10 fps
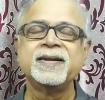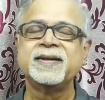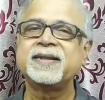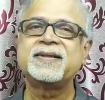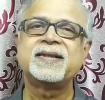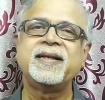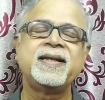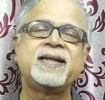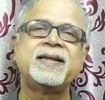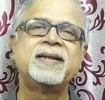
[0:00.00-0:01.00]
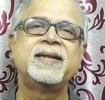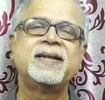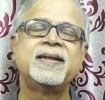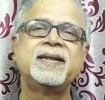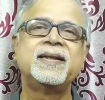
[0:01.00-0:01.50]
Just think
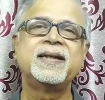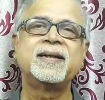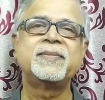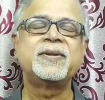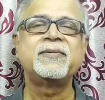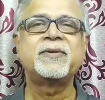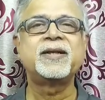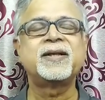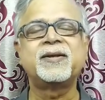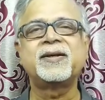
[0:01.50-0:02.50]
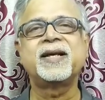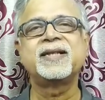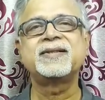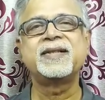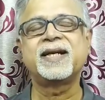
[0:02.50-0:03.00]
about what God
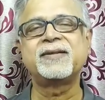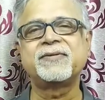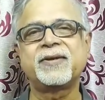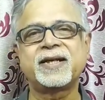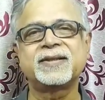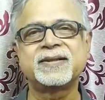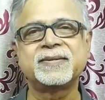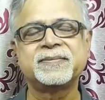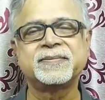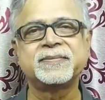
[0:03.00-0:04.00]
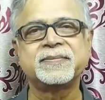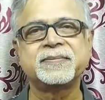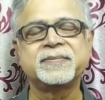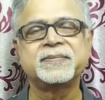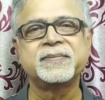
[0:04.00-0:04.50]
has done for us.
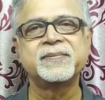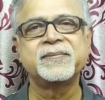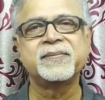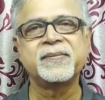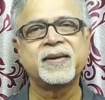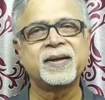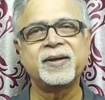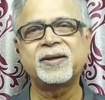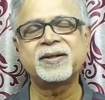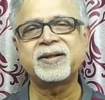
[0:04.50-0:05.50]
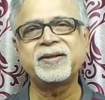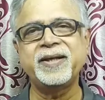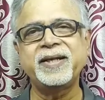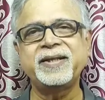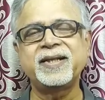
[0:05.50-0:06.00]
God
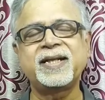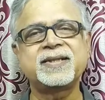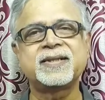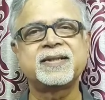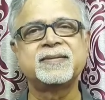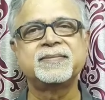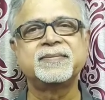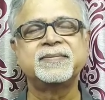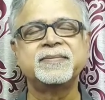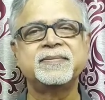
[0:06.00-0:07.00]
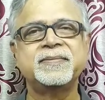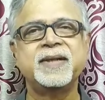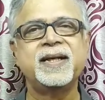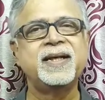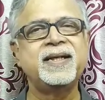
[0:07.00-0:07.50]
created us.
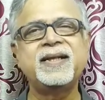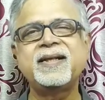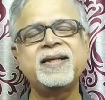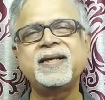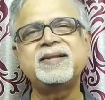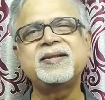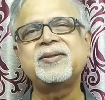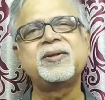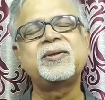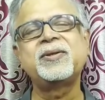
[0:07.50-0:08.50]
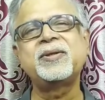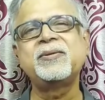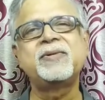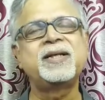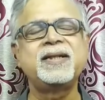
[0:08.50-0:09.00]
He created the whole
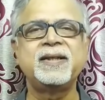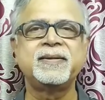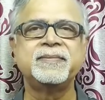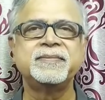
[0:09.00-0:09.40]
world,